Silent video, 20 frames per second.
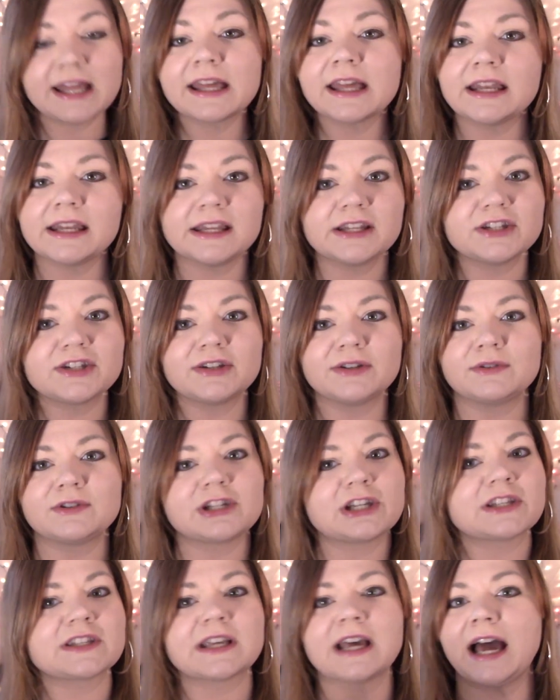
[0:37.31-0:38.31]
get into
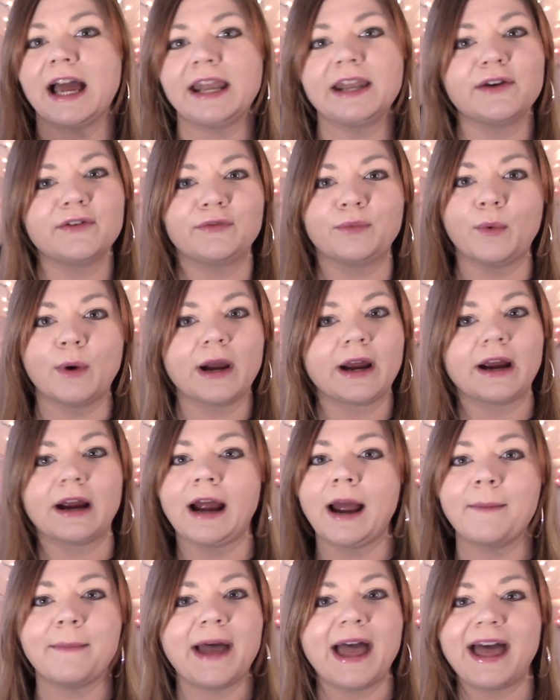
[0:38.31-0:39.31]
just kind of where
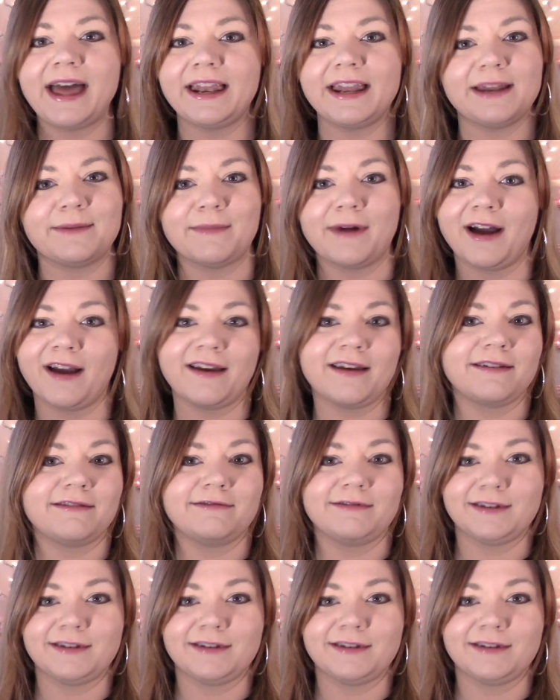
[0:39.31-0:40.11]
I'm at in my